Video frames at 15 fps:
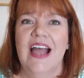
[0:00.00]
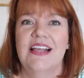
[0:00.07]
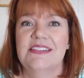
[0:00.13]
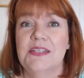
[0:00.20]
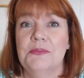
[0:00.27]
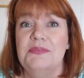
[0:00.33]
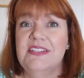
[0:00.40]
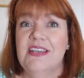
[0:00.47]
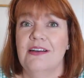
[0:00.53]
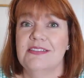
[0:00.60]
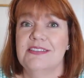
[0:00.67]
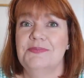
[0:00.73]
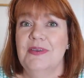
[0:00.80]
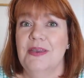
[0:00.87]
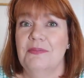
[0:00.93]
Somebody
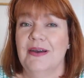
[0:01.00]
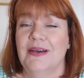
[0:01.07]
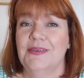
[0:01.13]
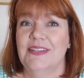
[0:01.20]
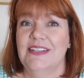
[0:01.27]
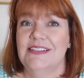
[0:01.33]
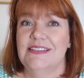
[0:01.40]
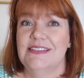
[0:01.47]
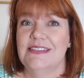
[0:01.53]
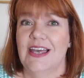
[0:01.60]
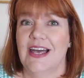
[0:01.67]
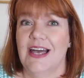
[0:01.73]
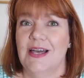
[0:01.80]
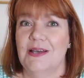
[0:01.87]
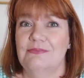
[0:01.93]
asked me about this
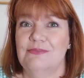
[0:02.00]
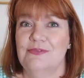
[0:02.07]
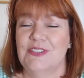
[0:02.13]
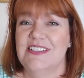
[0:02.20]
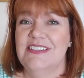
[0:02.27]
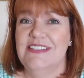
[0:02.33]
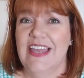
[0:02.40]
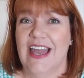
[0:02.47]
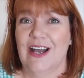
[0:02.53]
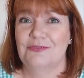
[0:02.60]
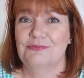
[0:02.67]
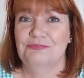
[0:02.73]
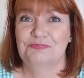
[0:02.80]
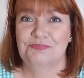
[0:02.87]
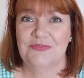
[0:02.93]
dressing
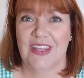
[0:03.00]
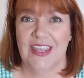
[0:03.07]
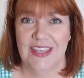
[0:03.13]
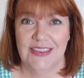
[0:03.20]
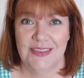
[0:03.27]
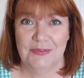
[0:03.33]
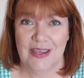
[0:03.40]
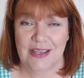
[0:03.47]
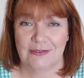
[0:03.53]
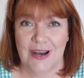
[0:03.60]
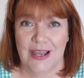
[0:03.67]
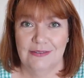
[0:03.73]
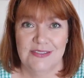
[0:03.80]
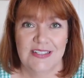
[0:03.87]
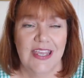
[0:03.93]
gown in the
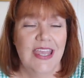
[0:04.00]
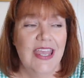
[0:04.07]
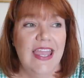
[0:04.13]
background.